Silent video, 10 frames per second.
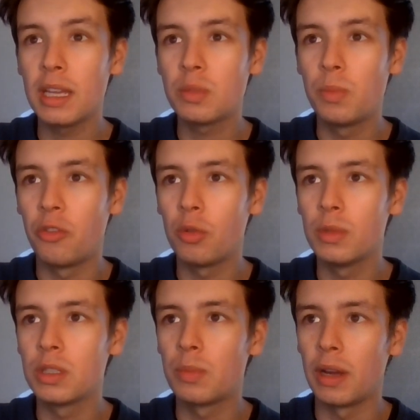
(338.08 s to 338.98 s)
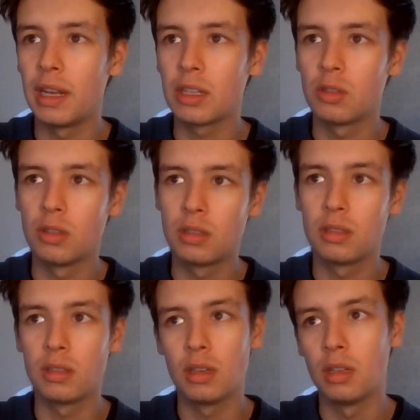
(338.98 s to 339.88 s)
Performance by an Actress
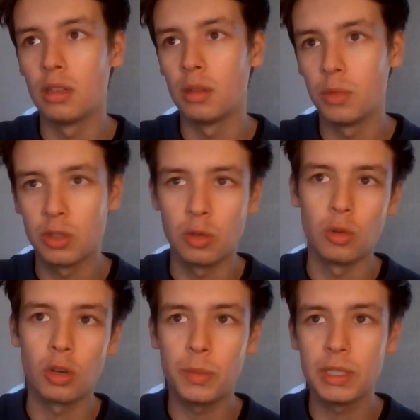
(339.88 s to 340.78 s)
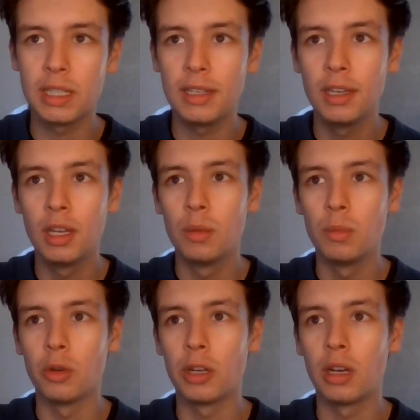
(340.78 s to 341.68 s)
in a Musical Comedy,
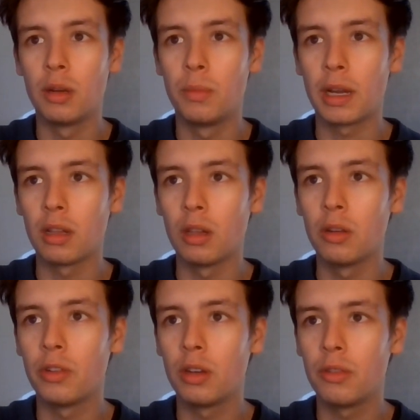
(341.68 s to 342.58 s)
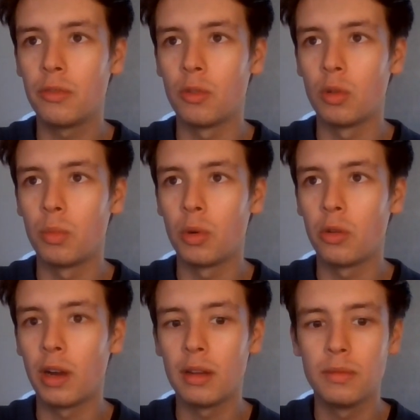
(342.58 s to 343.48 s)
Maria Bakalova for
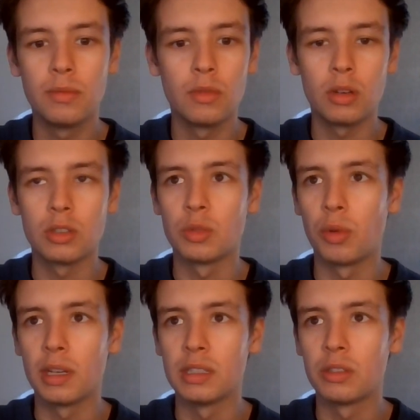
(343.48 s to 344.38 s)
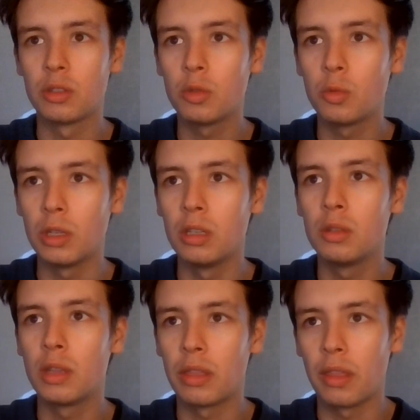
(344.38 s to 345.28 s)
Borat. Not a surprise at all. We knew
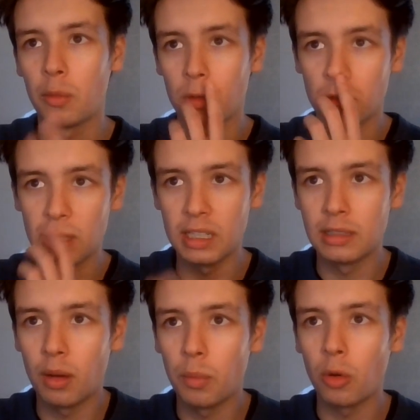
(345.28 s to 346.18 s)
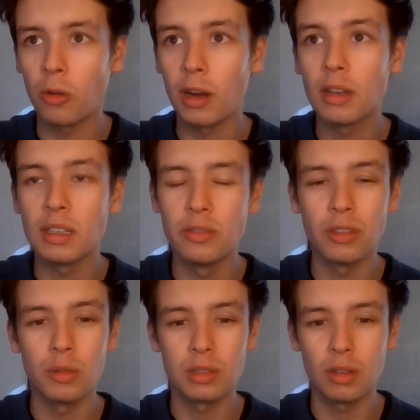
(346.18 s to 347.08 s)
that they would eat up Borat, even
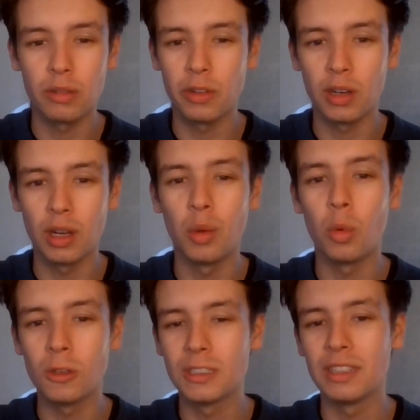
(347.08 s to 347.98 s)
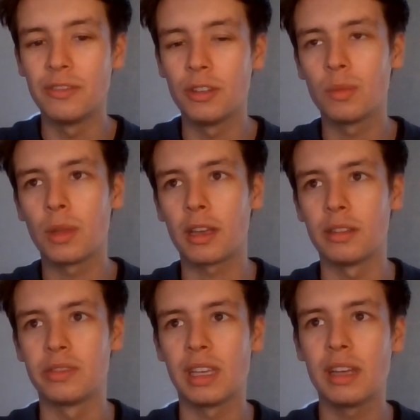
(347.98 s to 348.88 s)
though it's not a very awardsy film, like I
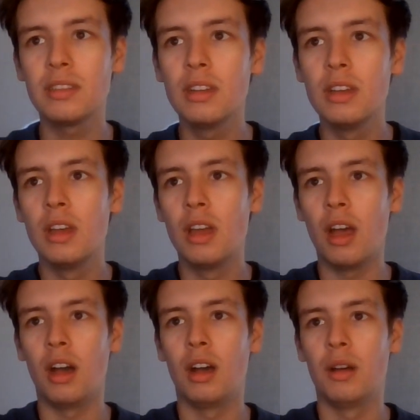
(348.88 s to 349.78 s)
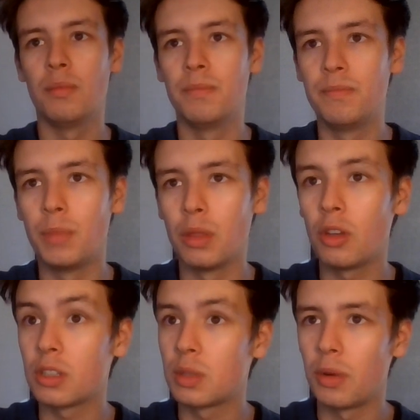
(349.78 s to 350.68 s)
said. But
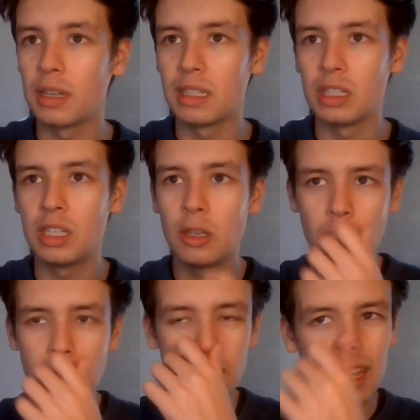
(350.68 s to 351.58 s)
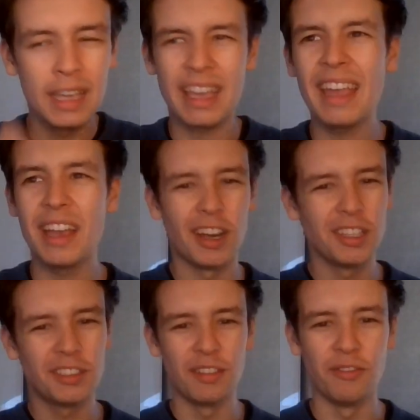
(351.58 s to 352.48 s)
not a surprise that she got in. Kate
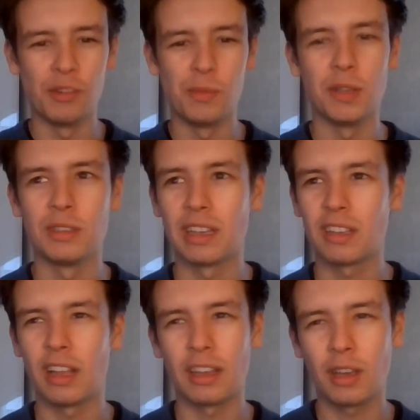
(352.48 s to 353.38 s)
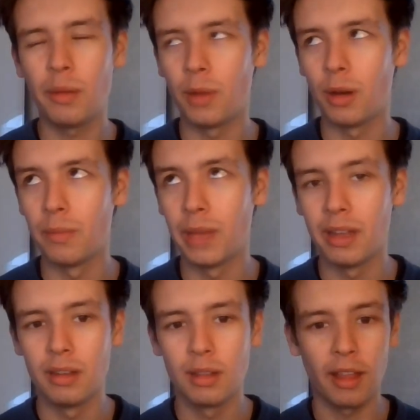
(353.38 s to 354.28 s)
Hudson for music. Like, come on,
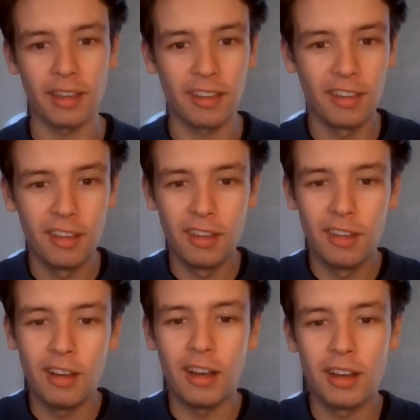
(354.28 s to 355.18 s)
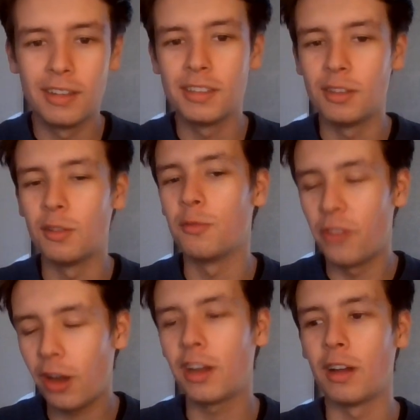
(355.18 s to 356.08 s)
man. Like, you're
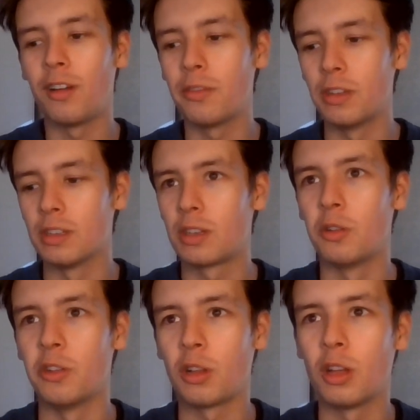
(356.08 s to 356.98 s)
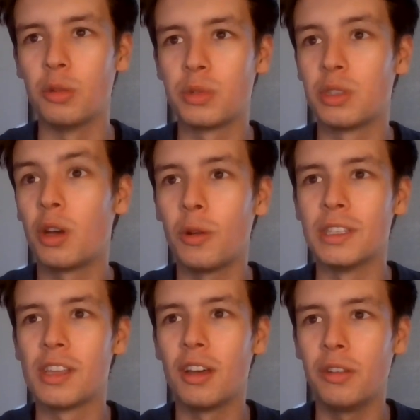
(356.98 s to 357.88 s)
very obvious Golden Globes. No
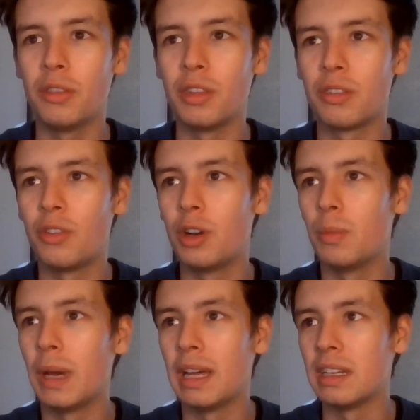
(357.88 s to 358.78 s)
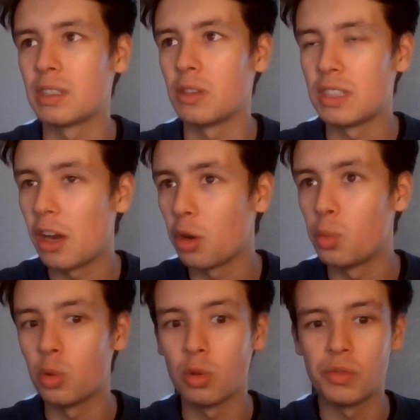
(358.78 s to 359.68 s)
one's heard of this film, and it's got
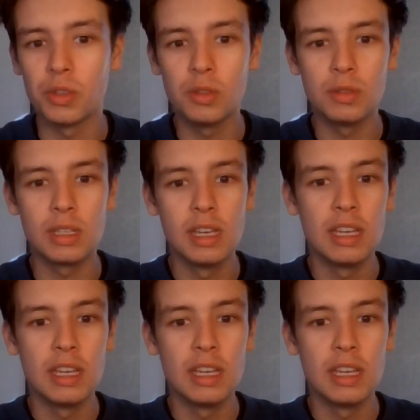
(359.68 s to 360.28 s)
terrible reviews.